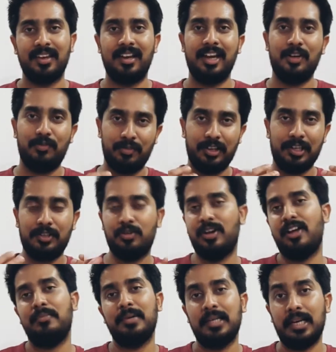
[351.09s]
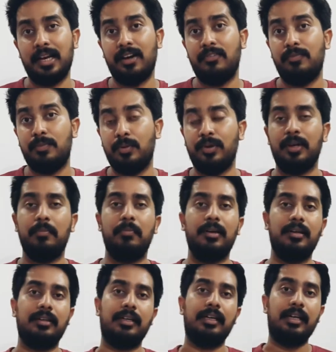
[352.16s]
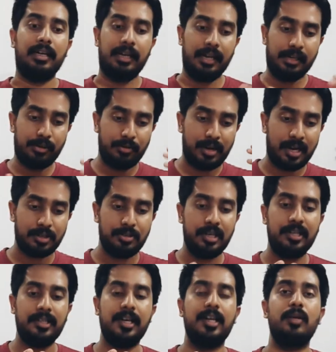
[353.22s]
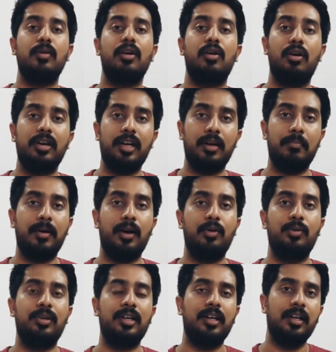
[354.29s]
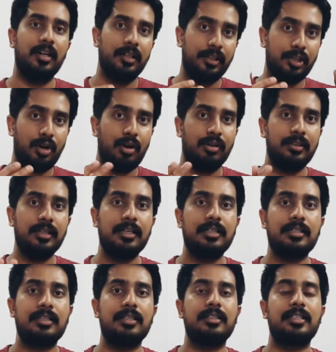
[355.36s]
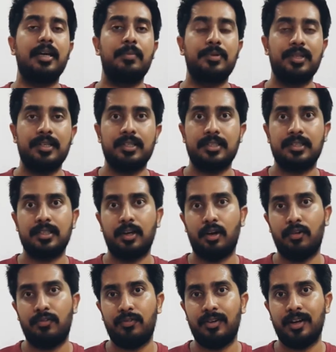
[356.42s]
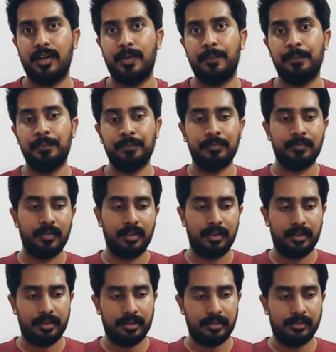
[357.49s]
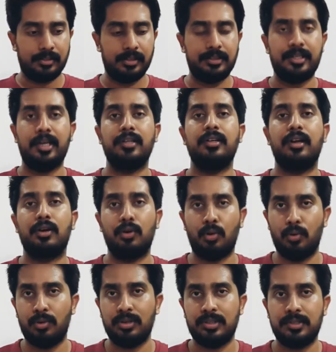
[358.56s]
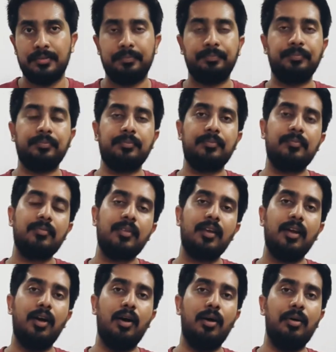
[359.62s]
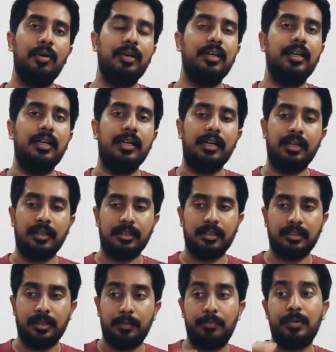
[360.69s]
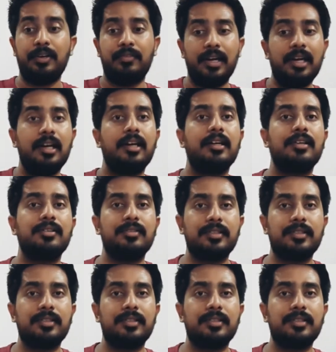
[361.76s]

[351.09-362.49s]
It could have been a love poem, but it could actually tell you a lot about the author's conceptions of the gender roles or the prevailing